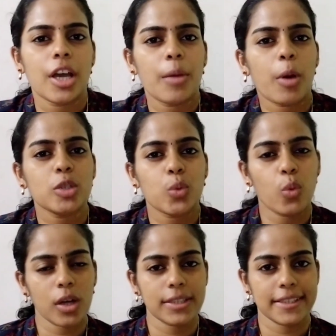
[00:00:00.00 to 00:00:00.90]
about
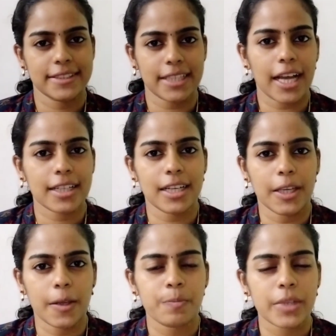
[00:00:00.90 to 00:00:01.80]
what
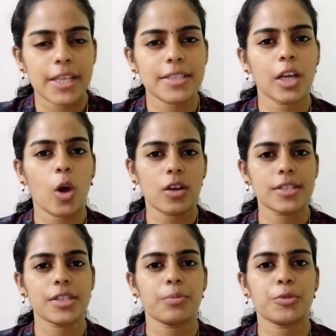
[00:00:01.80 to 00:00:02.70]
exactly is the
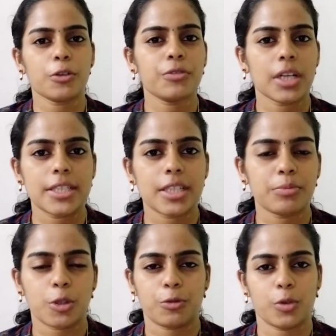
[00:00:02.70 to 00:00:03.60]
concept of
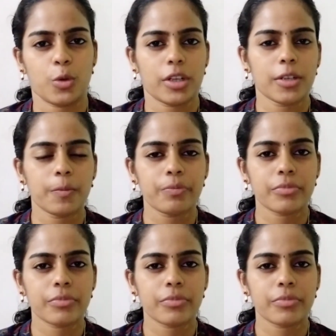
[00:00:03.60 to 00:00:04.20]
contempt of court.